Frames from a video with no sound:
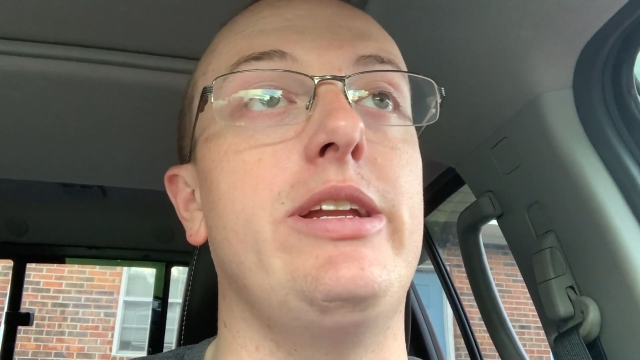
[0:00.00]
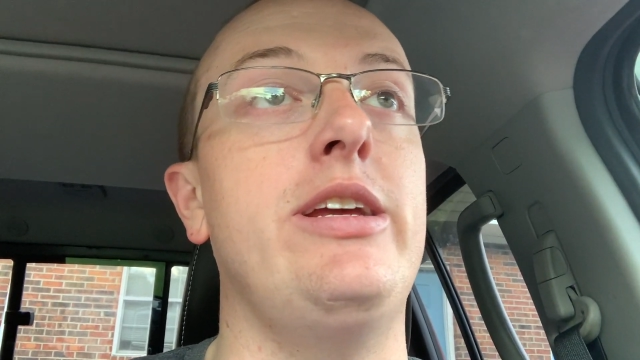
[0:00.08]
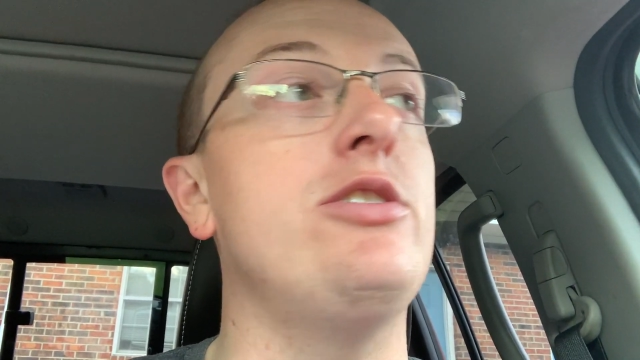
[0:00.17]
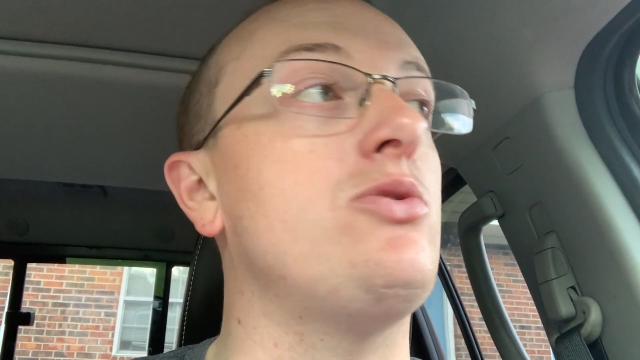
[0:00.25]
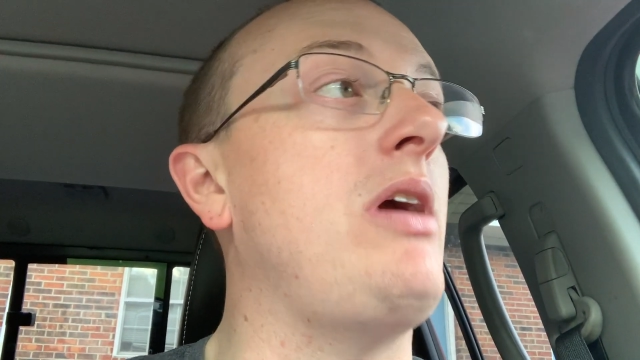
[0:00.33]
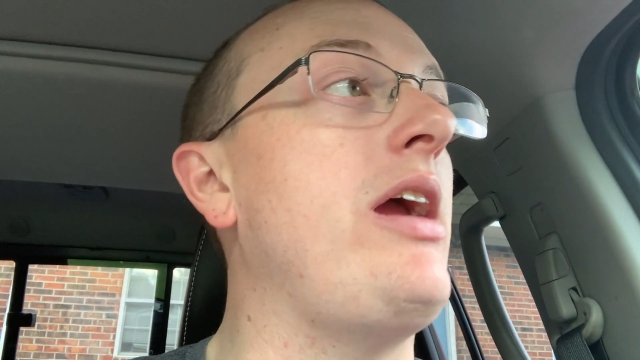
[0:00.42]
It
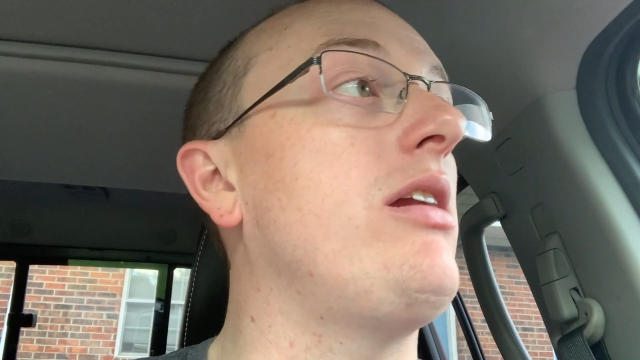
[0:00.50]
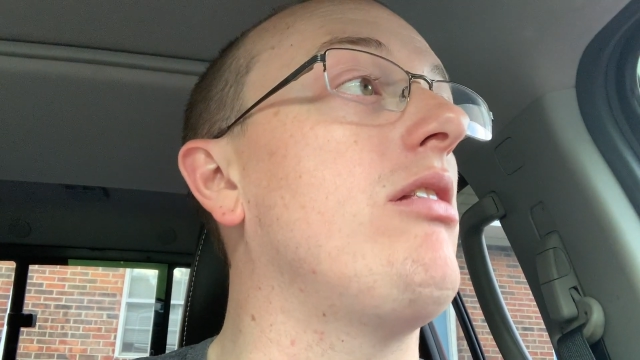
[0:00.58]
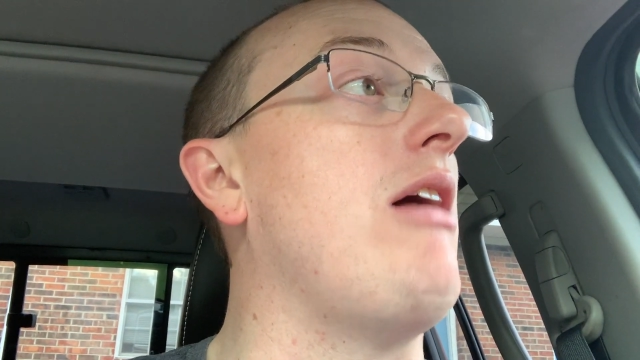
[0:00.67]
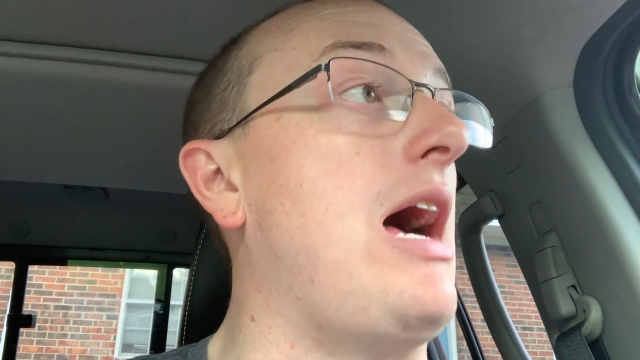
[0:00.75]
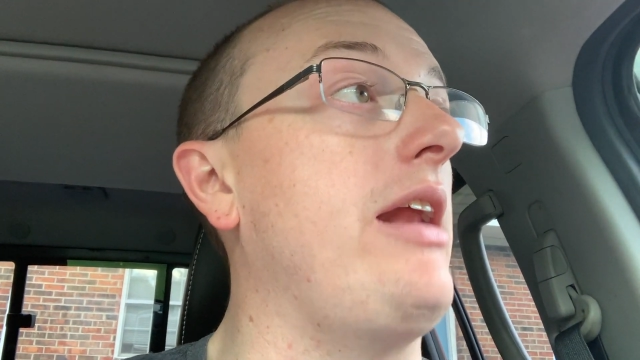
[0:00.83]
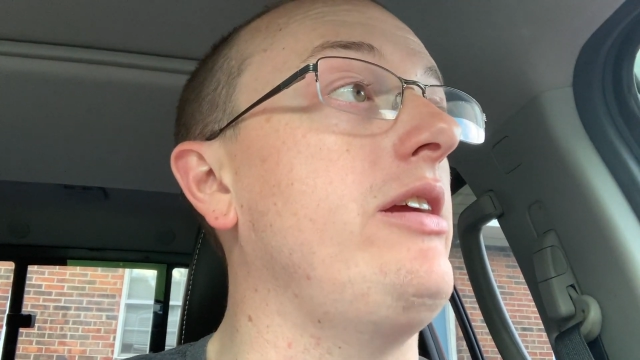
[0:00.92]
has rained a
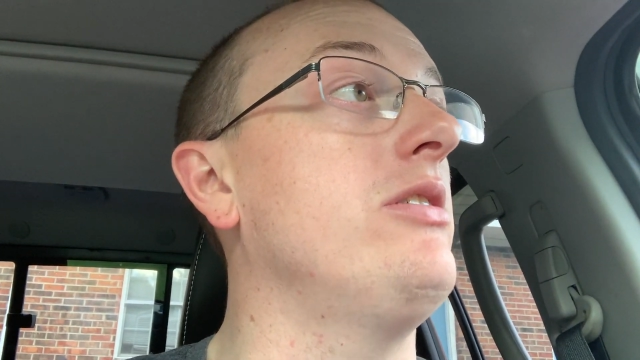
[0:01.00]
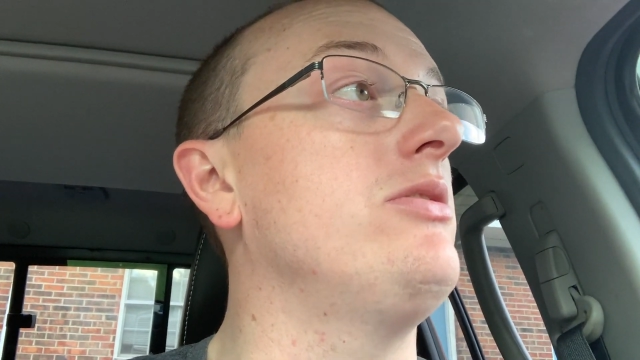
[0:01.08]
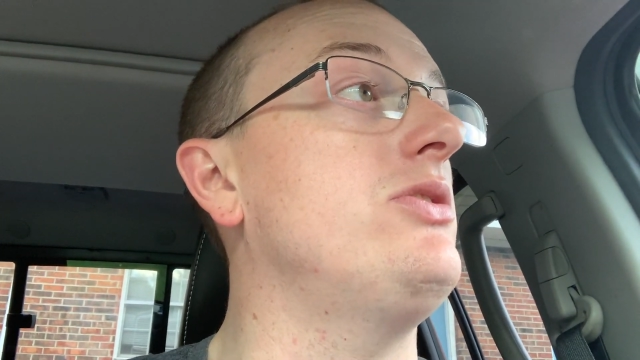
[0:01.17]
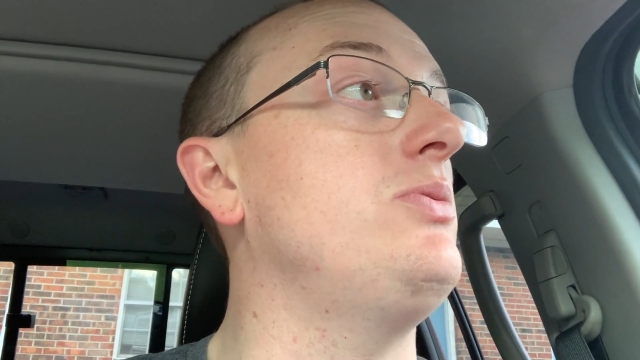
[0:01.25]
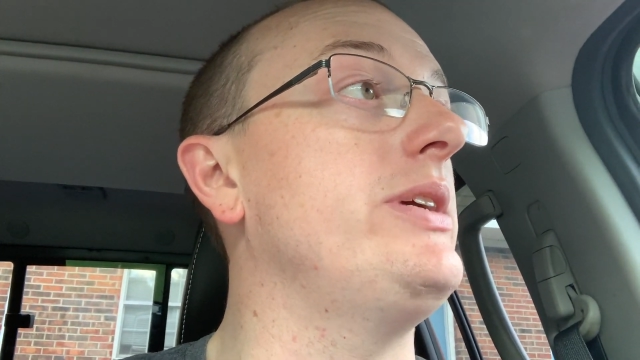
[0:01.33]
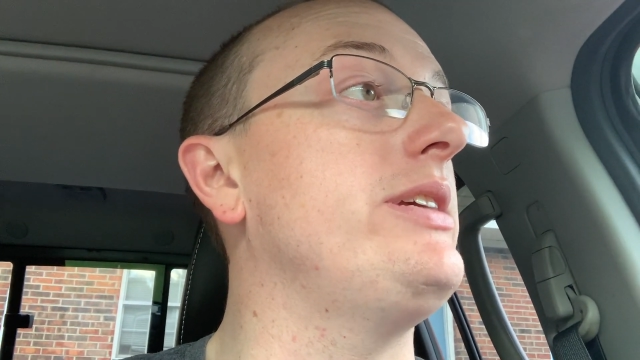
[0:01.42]
lot here
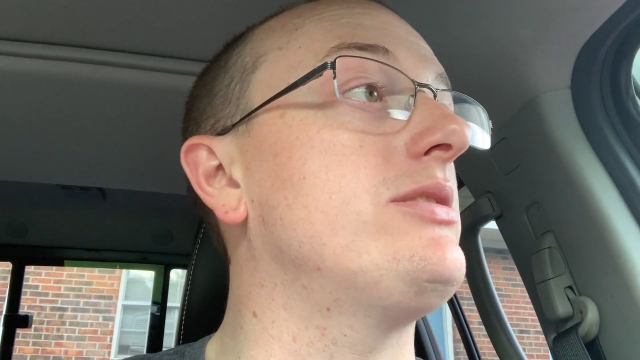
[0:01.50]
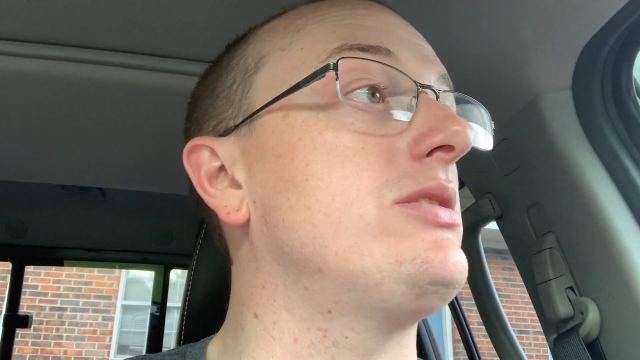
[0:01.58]
this week,